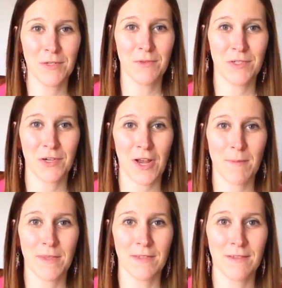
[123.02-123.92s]
to
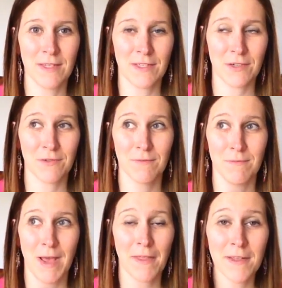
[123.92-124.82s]
describe the
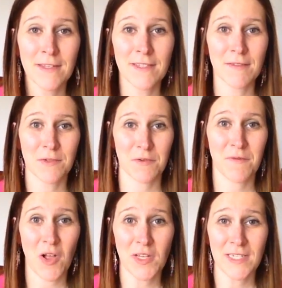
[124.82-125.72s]
certain methods that sort of
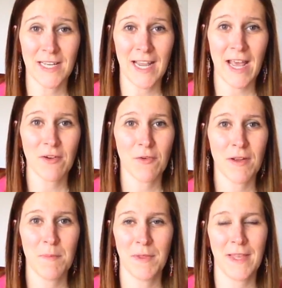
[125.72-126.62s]
fall into that
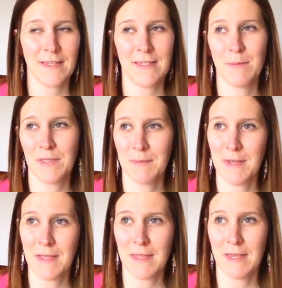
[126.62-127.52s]
category, but that seems to
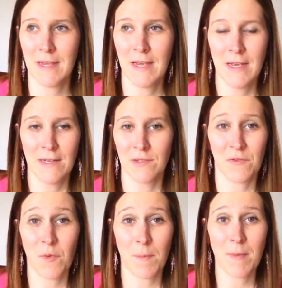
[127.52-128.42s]
be the
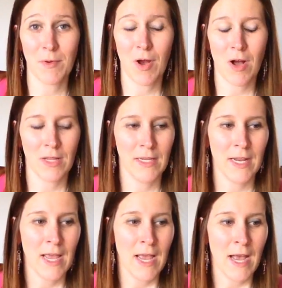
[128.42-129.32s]
sort of what people call it.
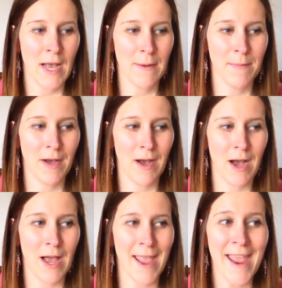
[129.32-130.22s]

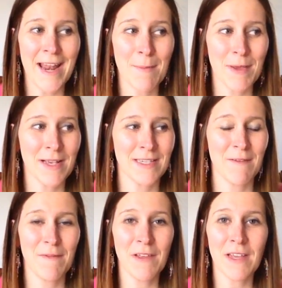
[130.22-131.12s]
I hate it because I
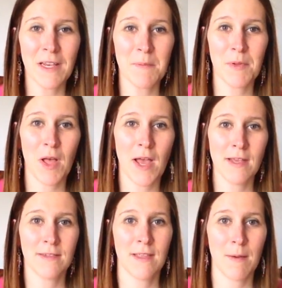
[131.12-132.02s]
feel like it
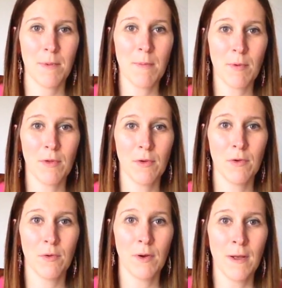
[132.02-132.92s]
implies that people
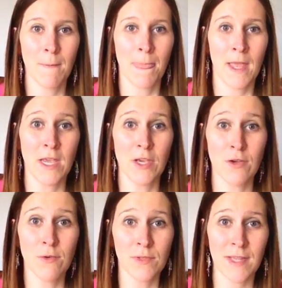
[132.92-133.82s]
who
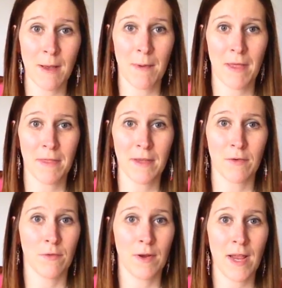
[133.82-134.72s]
use that method
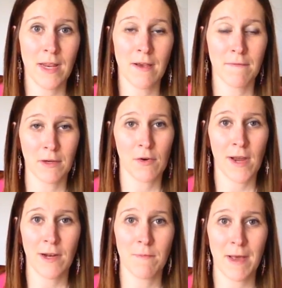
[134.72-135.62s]
or any of the
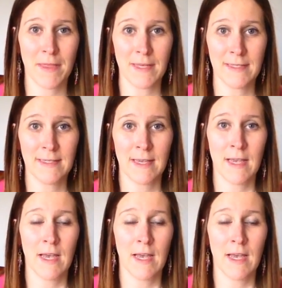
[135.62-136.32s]
cry it out methods,